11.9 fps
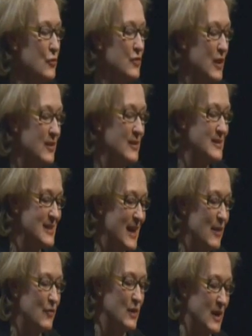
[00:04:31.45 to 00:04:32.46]
You've done this
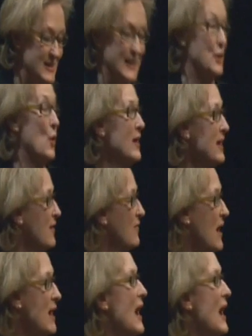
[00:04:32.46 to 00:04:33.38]
I said, no, I never.